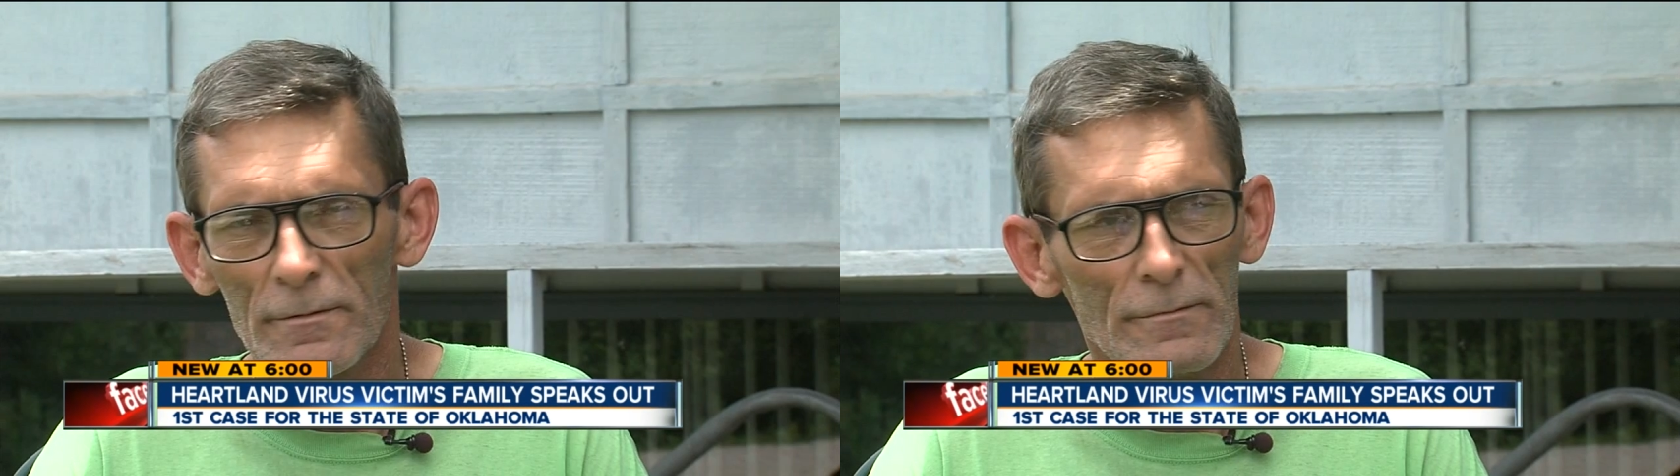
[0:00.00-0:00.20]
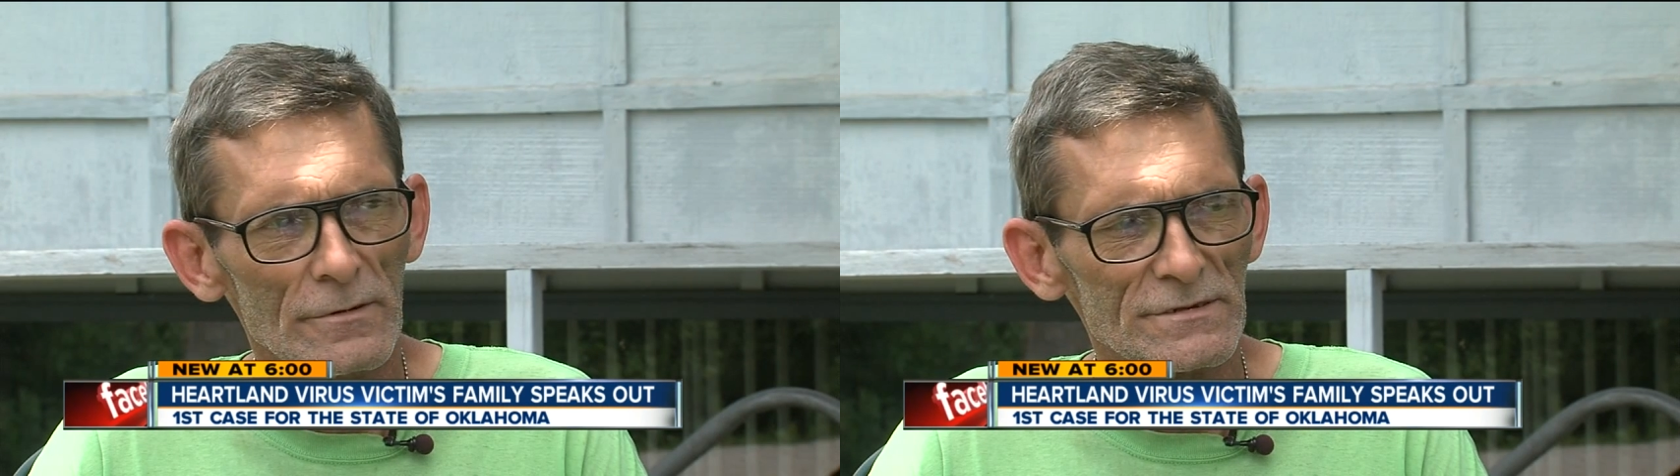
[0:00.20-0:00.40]

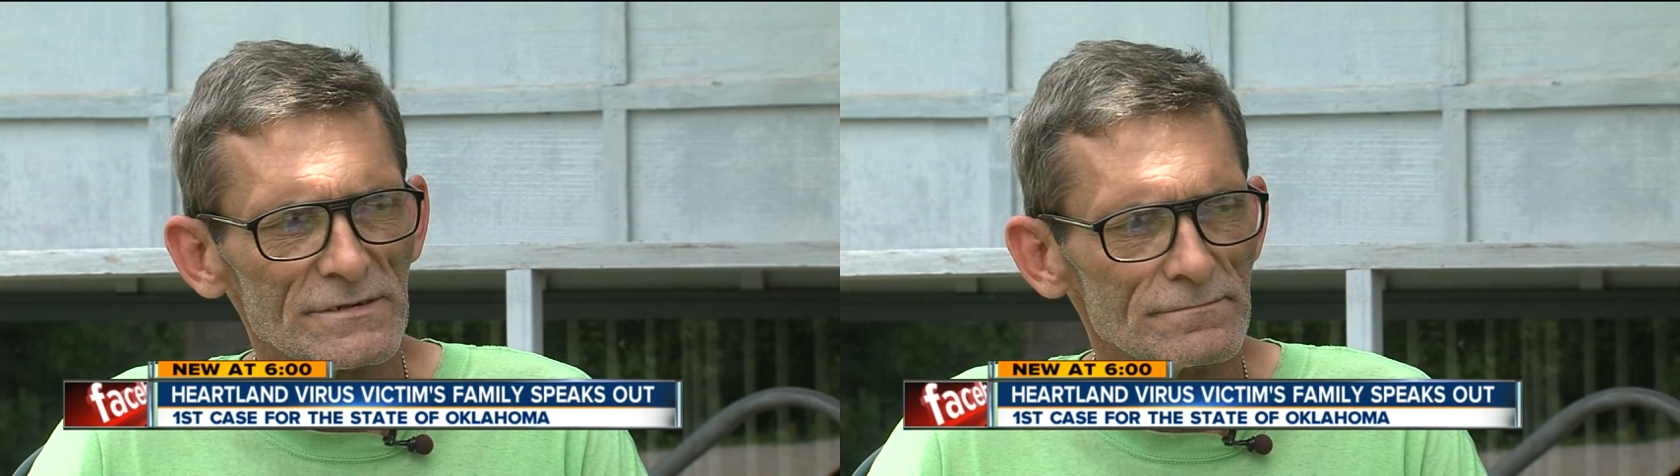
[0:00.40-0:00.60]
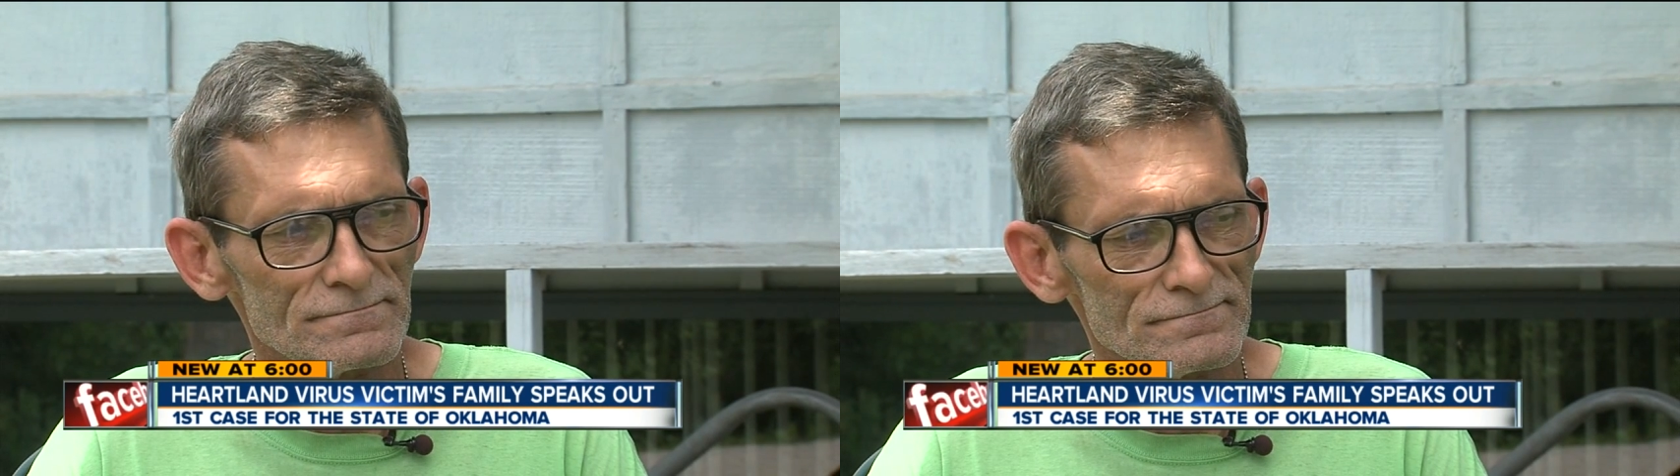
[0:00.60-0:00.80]
probably the most
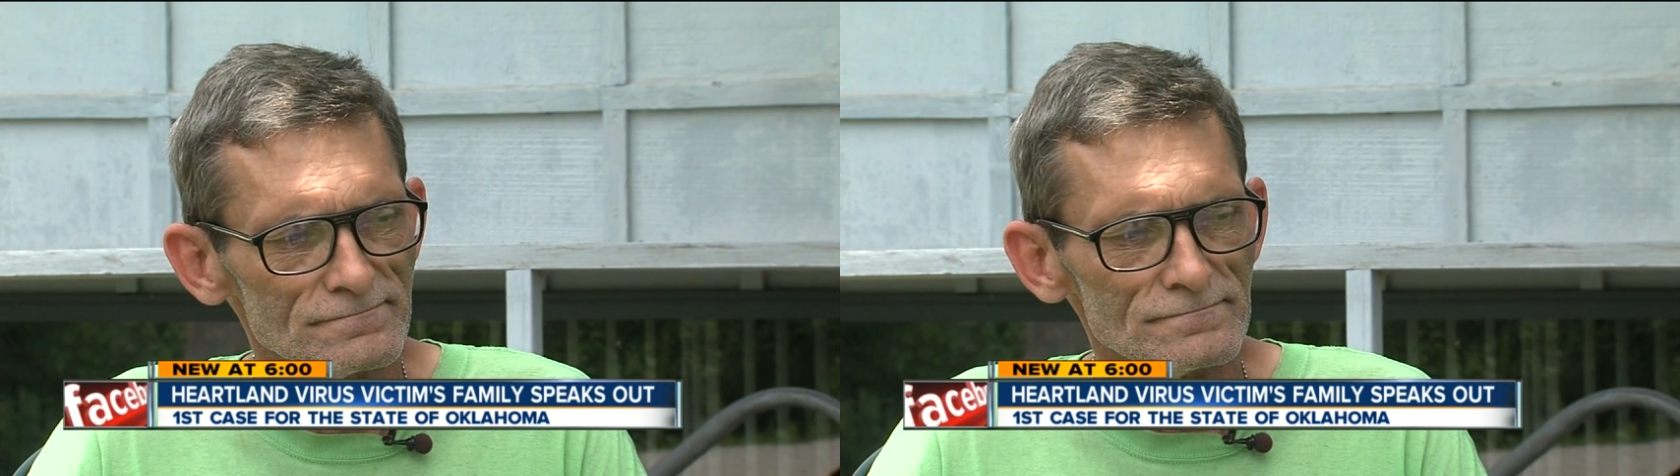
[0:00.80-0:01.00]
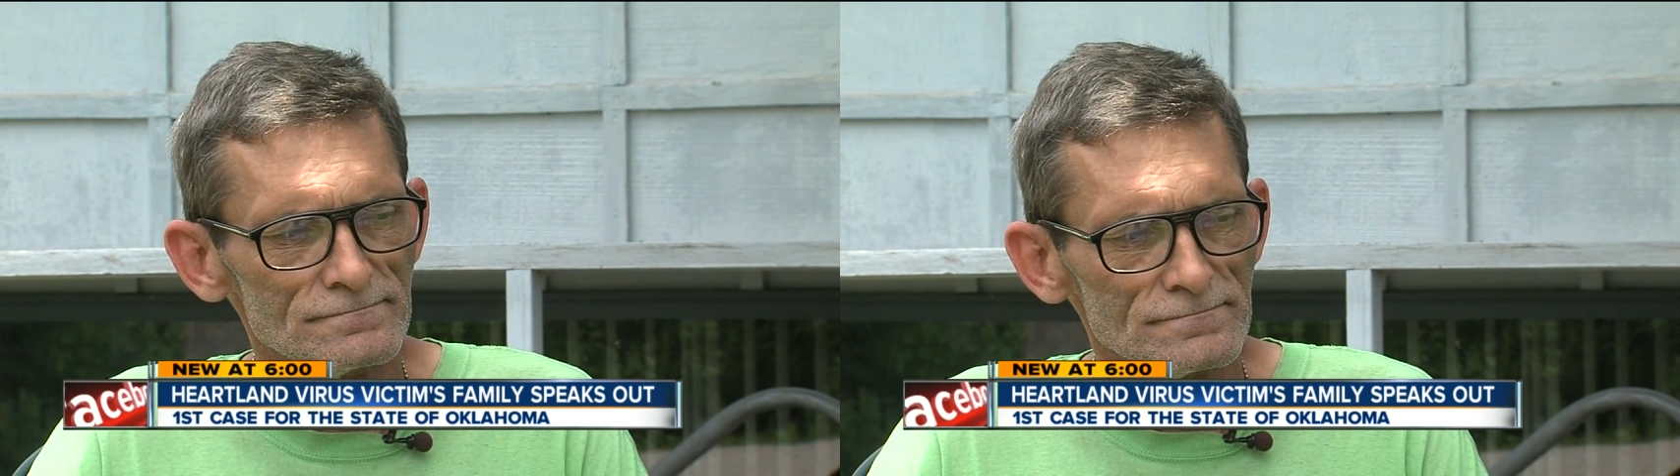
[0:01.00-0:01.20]

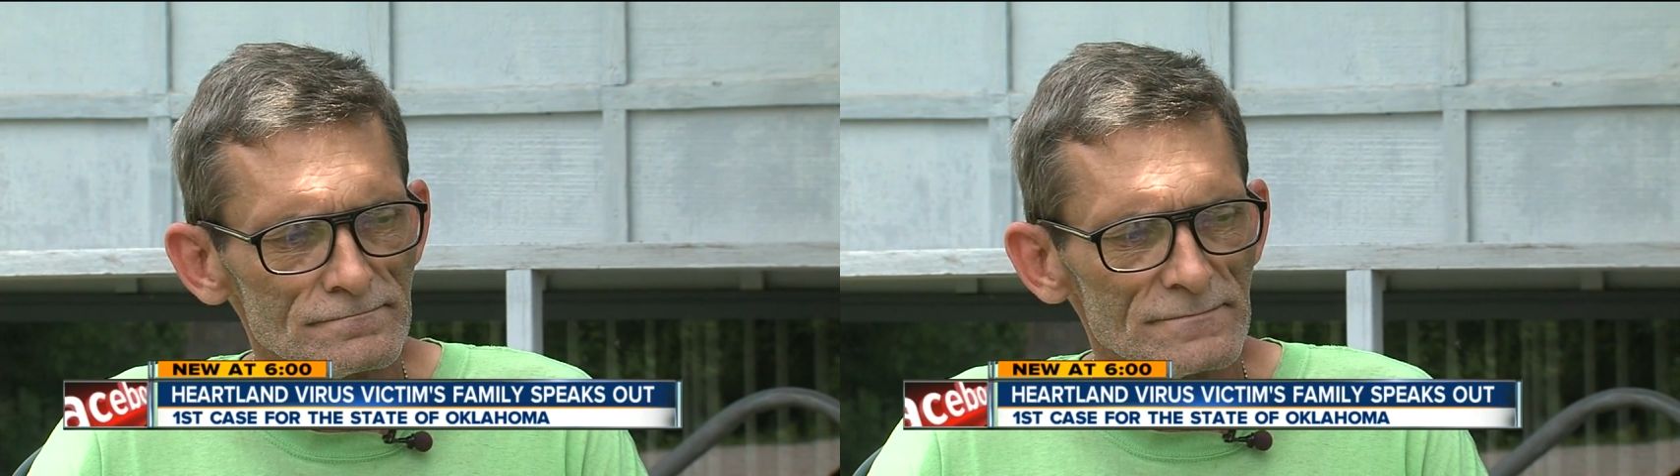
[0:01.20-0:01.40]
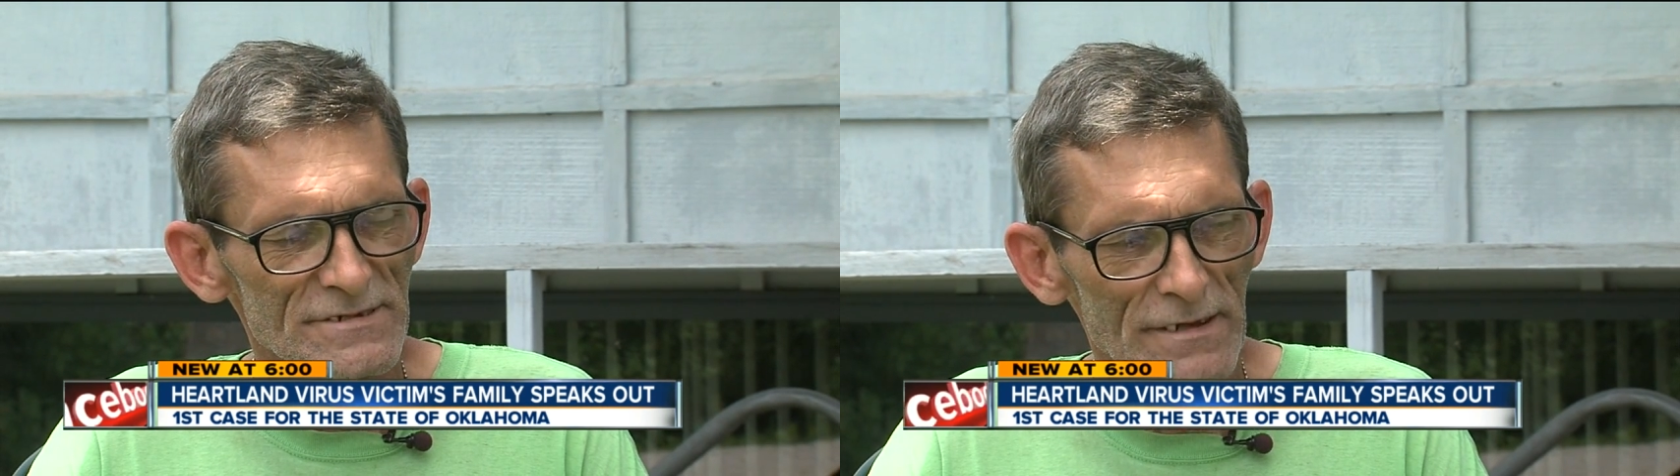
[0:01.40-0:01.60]

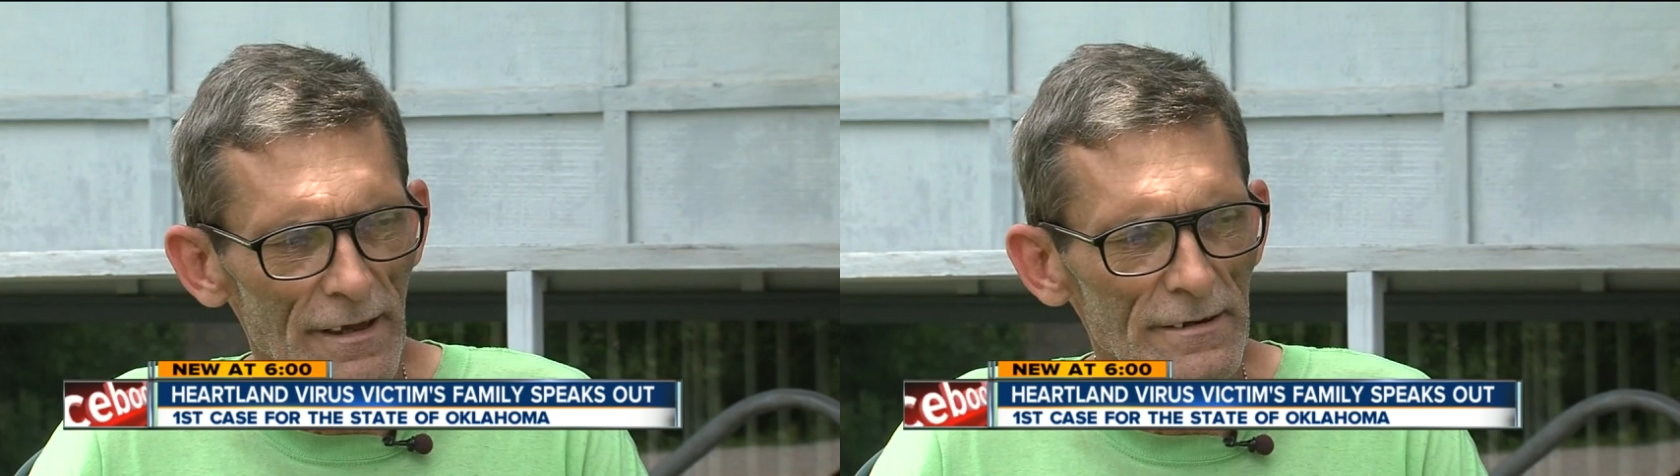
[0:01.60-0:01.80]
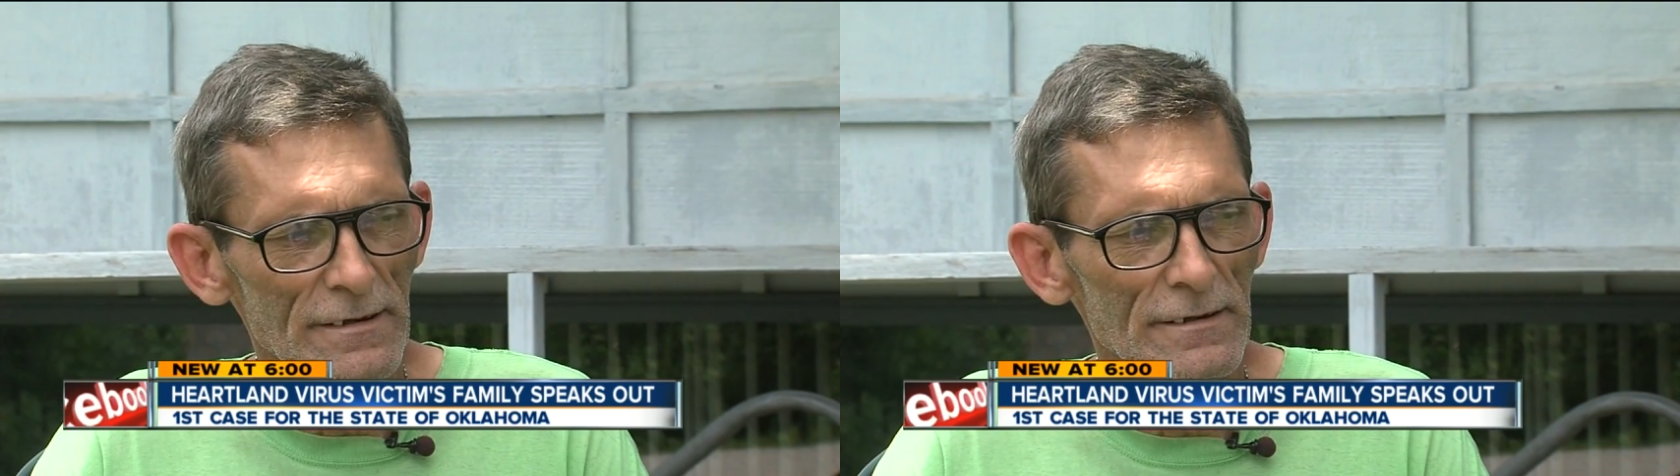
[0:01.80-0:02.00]

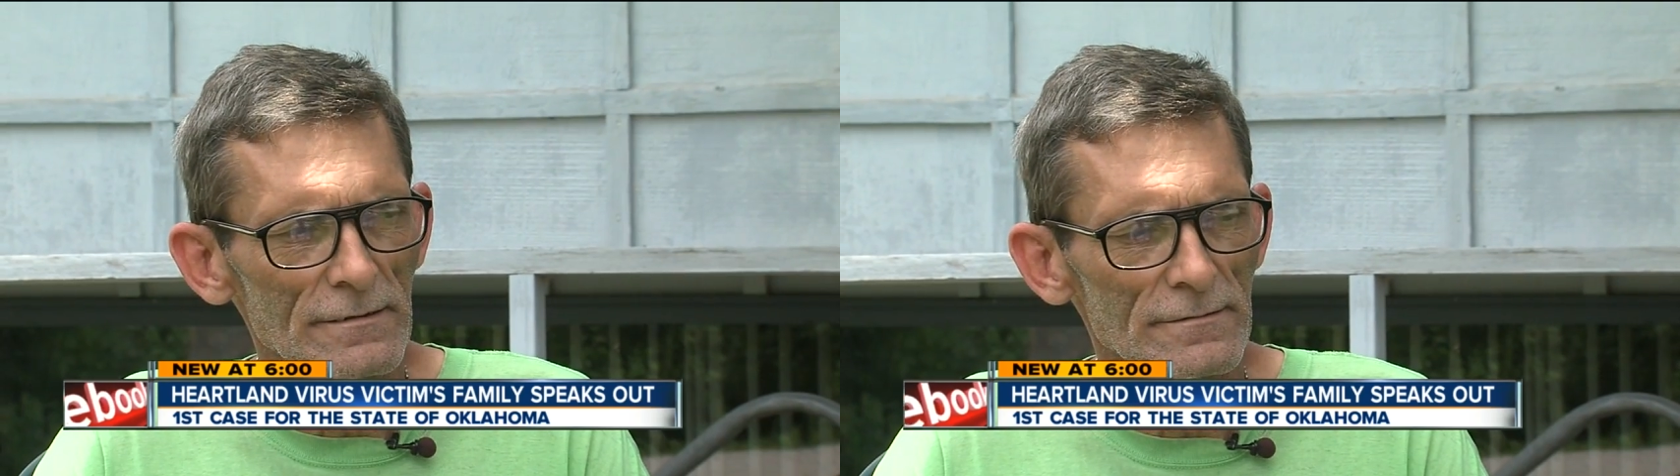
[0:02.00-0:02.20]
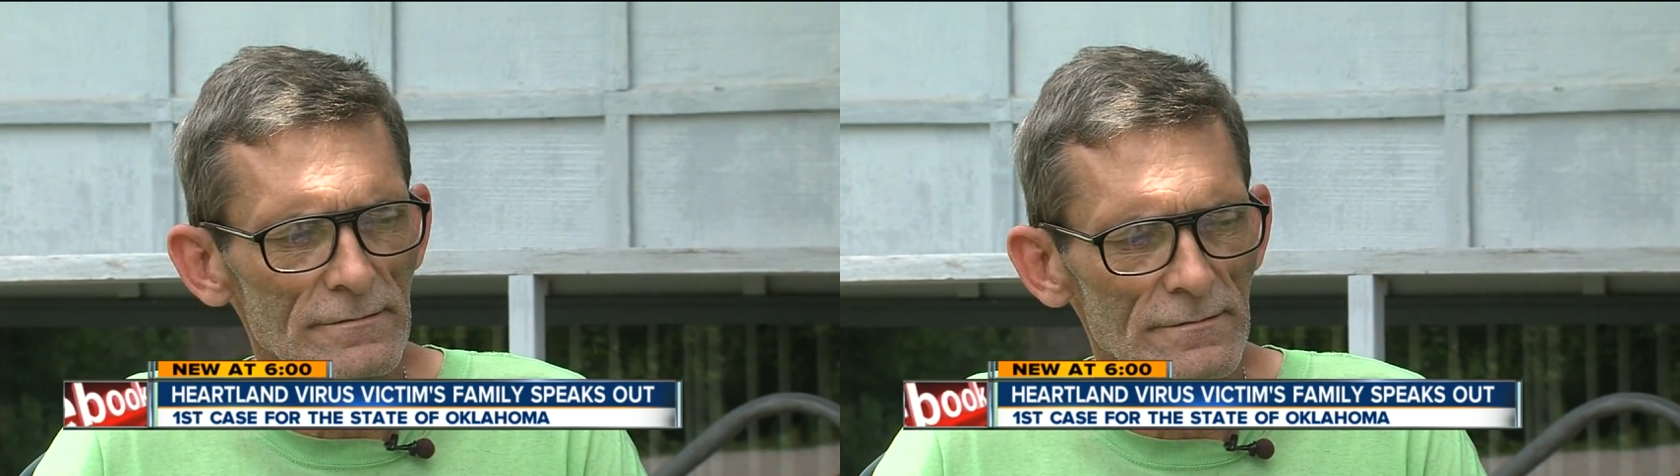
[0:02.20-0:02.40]

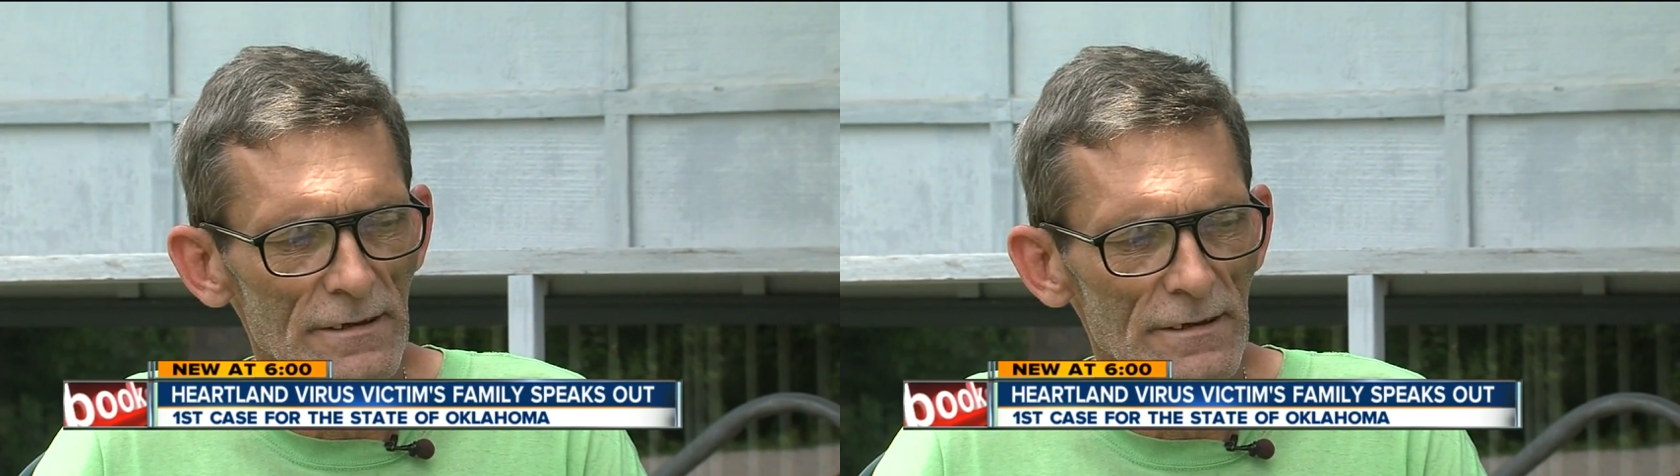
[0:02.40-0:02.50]
saddening,